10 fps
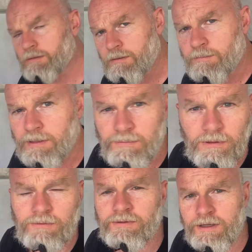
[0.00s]

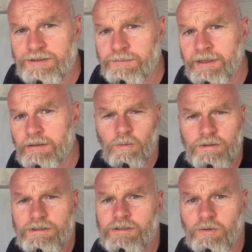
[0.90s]
People often ask me,
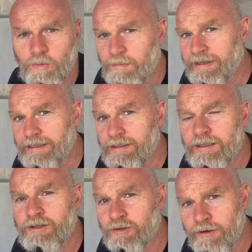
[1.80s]
what does it all mean
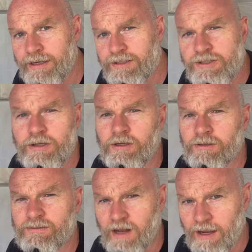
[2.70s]
in the great circle
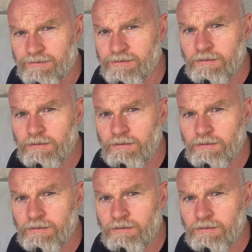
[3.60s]
of life?